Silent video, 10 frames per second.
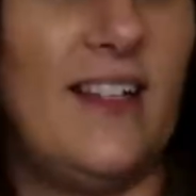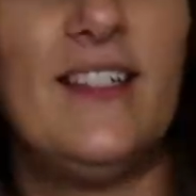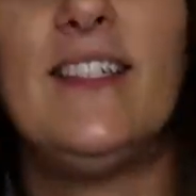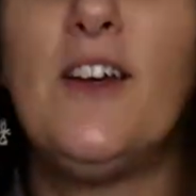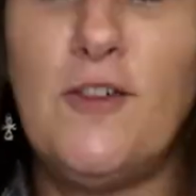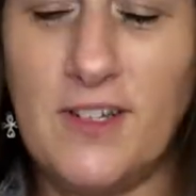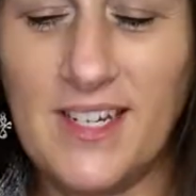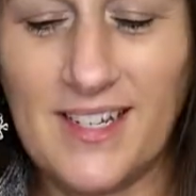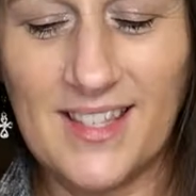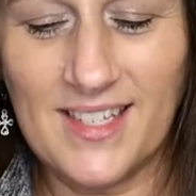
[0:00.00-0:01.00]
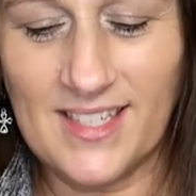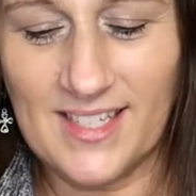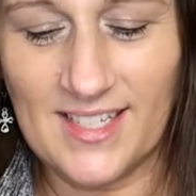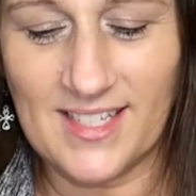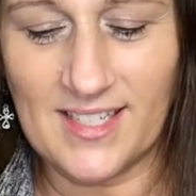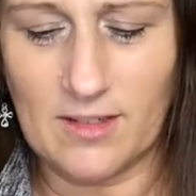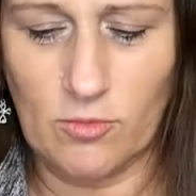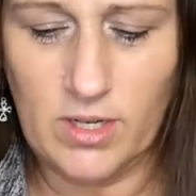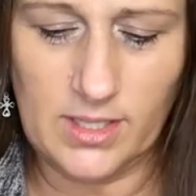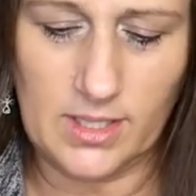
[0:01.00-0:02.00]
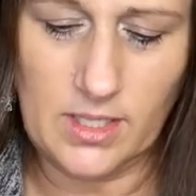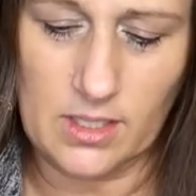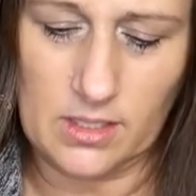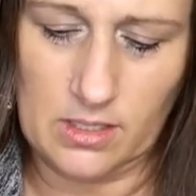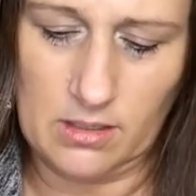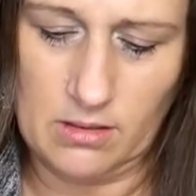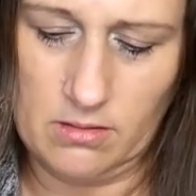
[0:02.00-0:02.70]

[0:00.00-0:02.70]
So, Jill, this is just, what is this?